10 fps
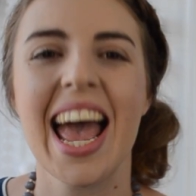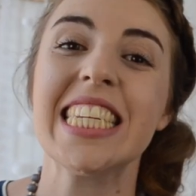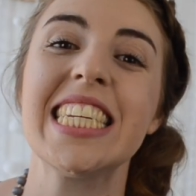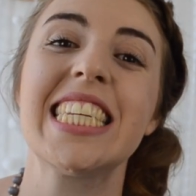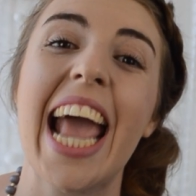
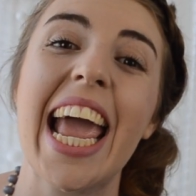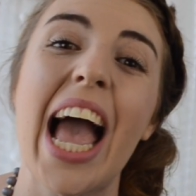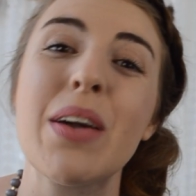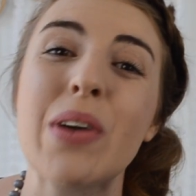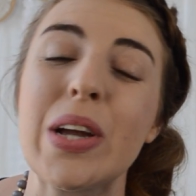Today
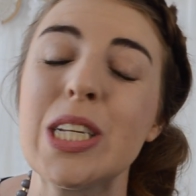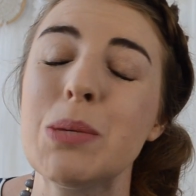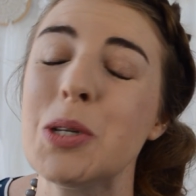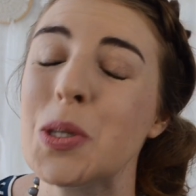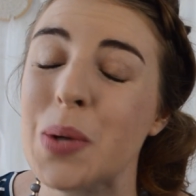I'm going to
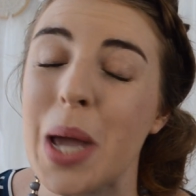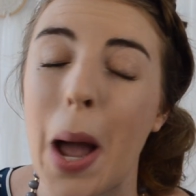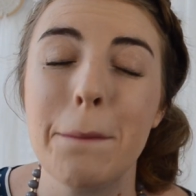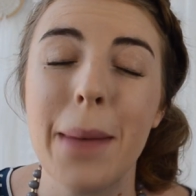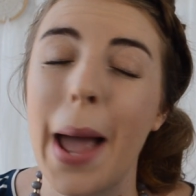be doing
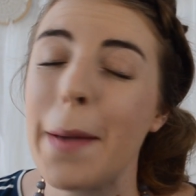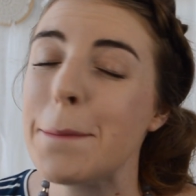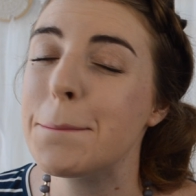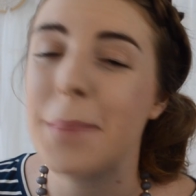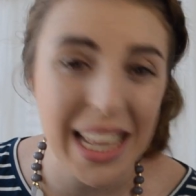my
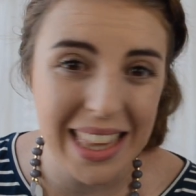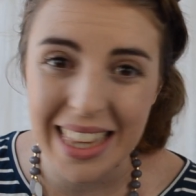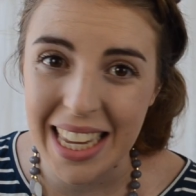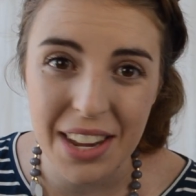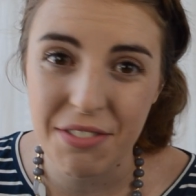
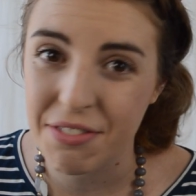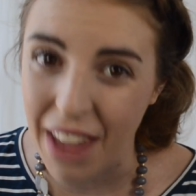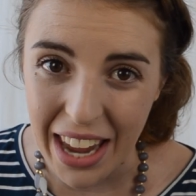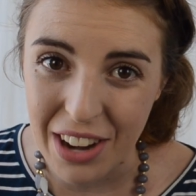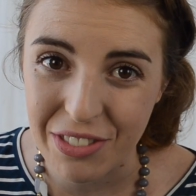monthly
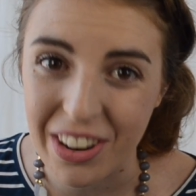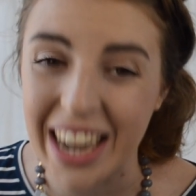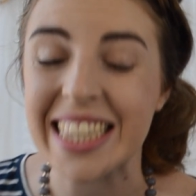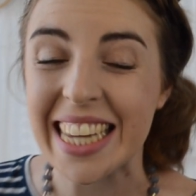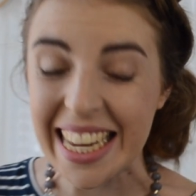
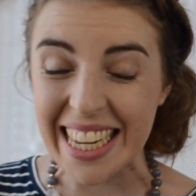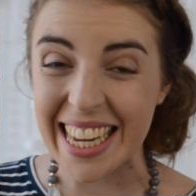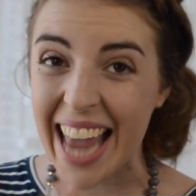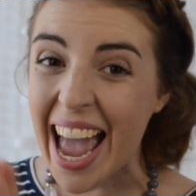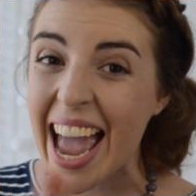favorites.
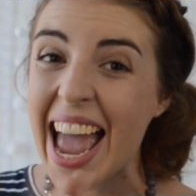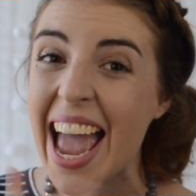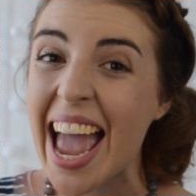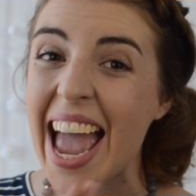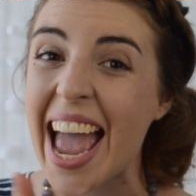
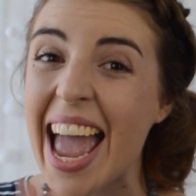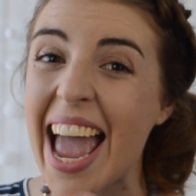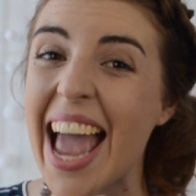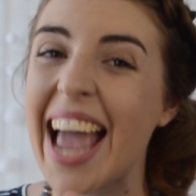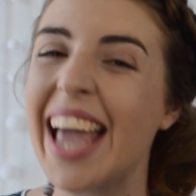
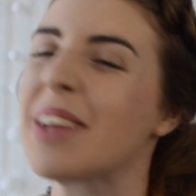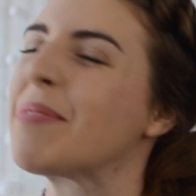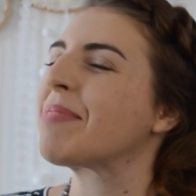Yay!